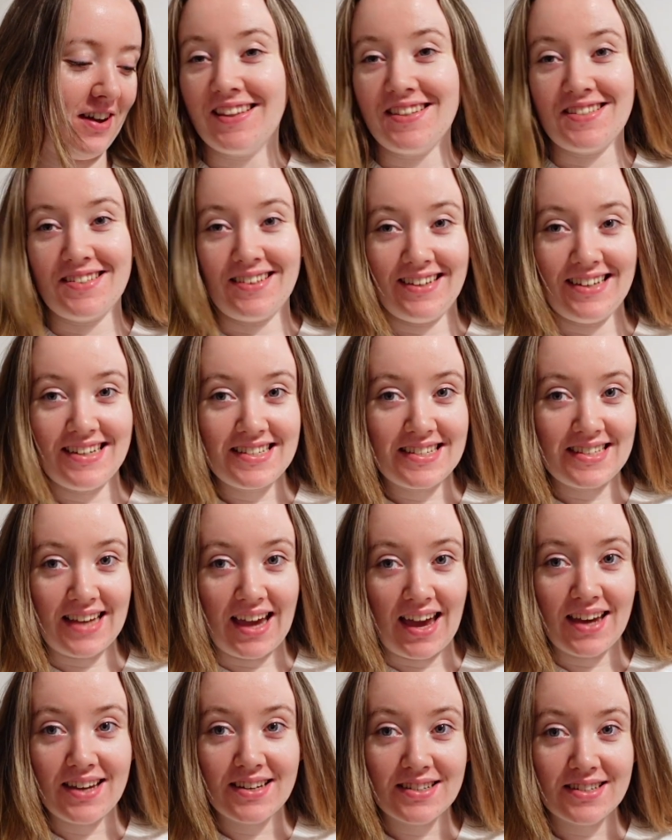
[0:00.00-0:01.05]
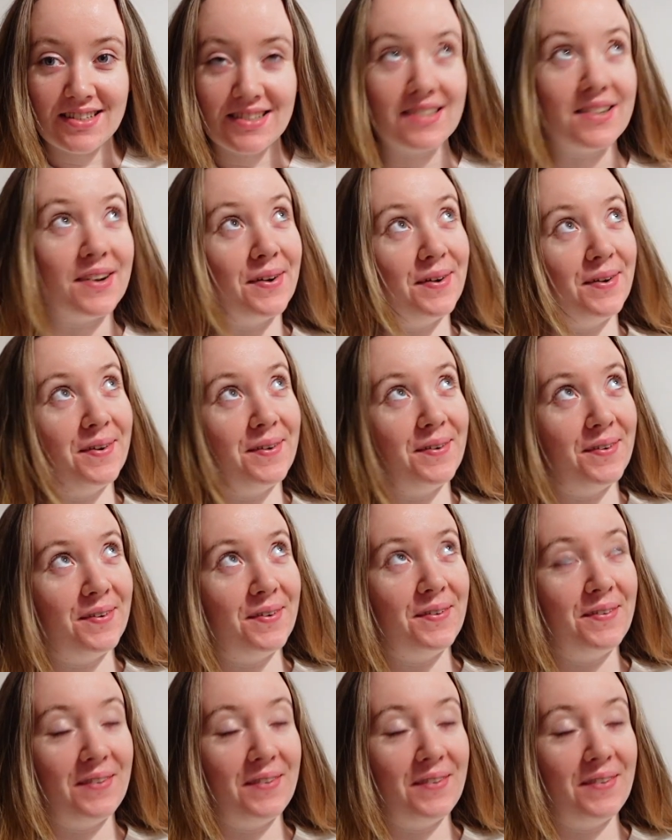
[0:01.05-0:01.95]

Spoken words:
The sun has set, so